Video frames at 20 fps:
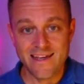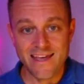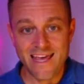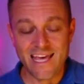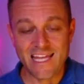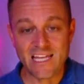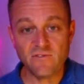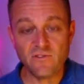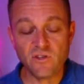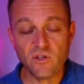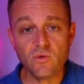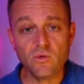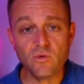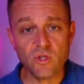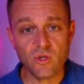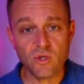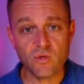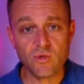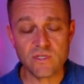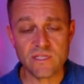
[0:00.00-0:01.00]
And if you
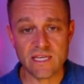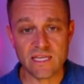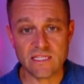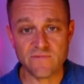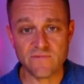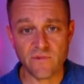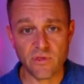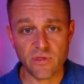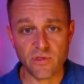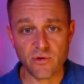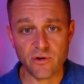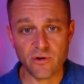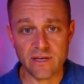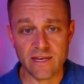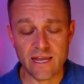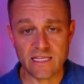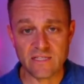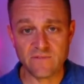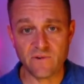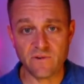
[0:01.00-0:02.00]
use this for 30
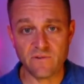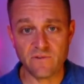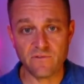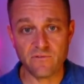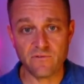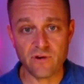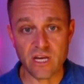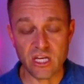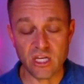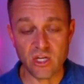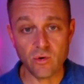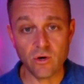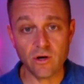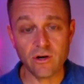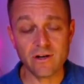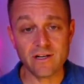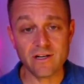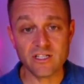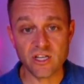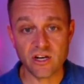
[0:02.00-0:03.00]
days for free, you are
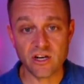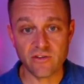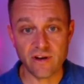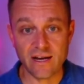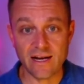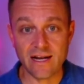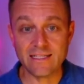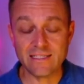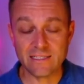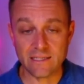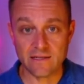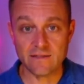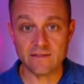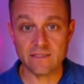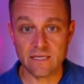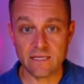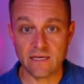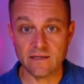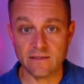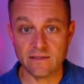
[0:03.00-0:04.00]
going to generate a ton of
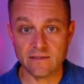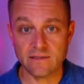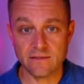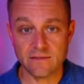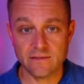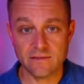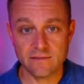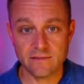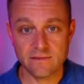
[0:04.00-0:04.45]
sales.